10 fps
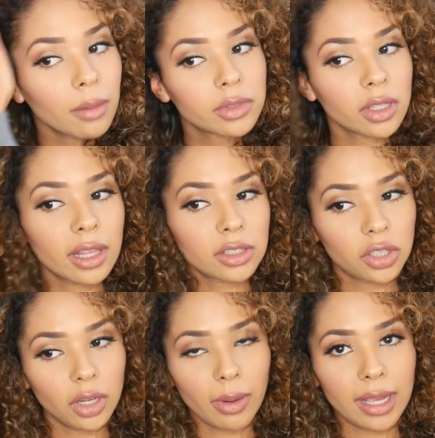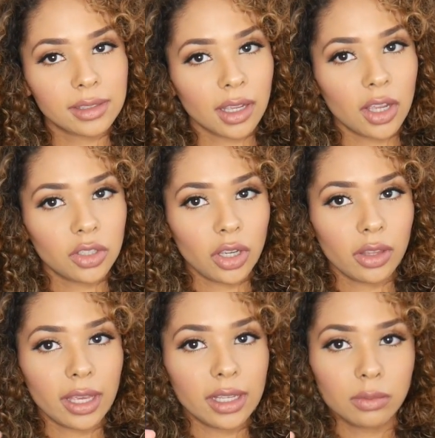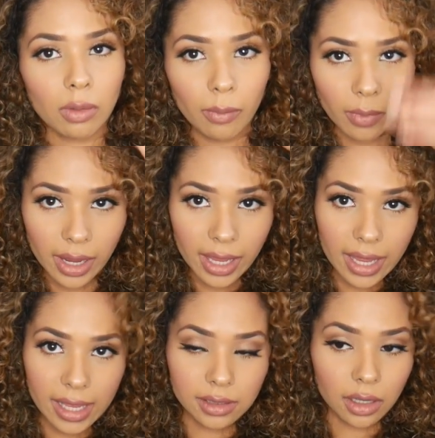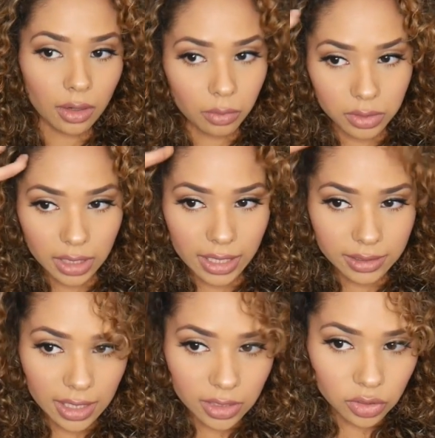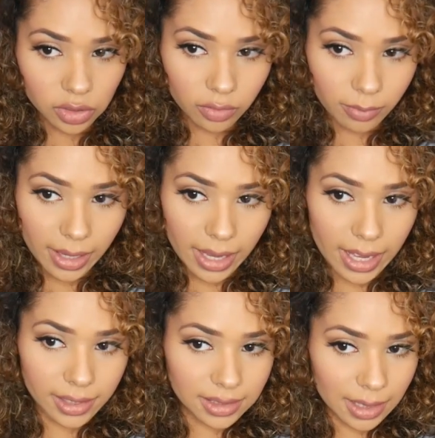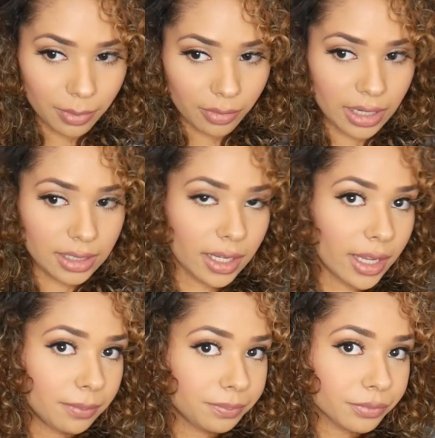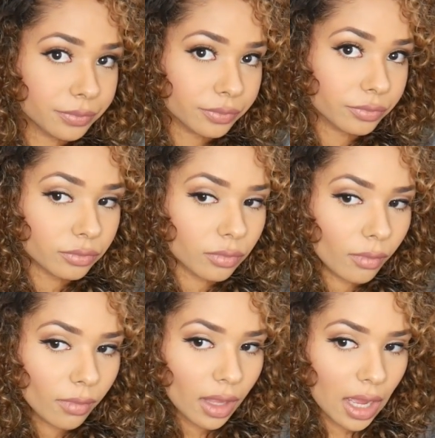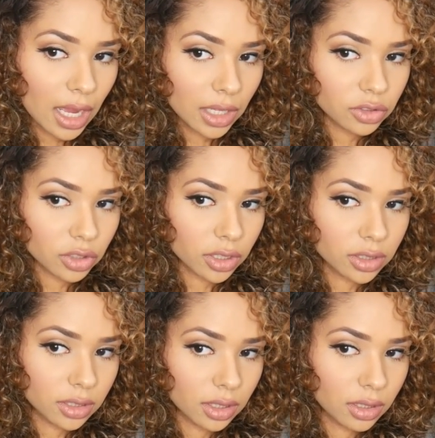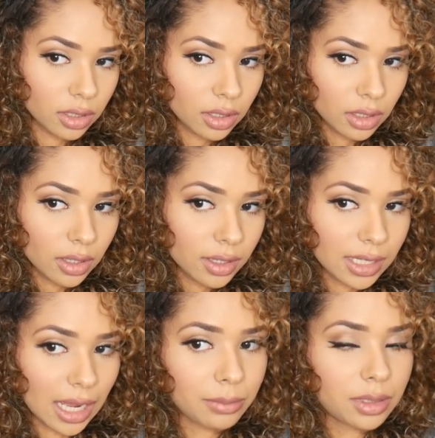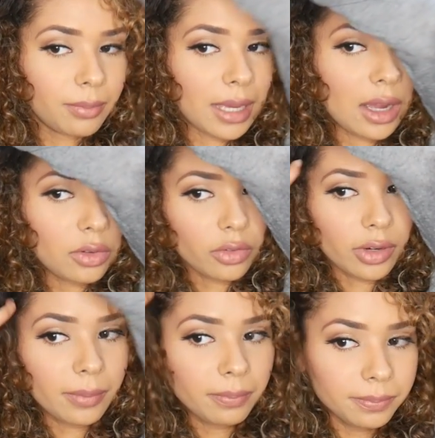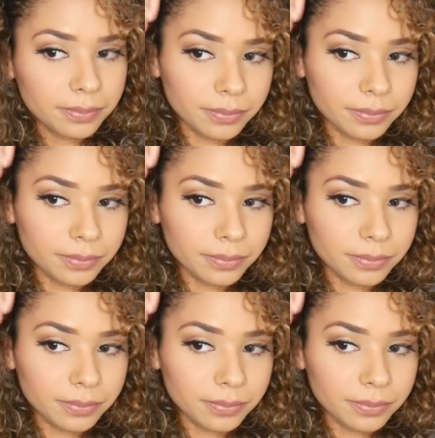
So there's 2 ways that I do this. One way is I will take sections of my hair, separate it, and just tap some powder in.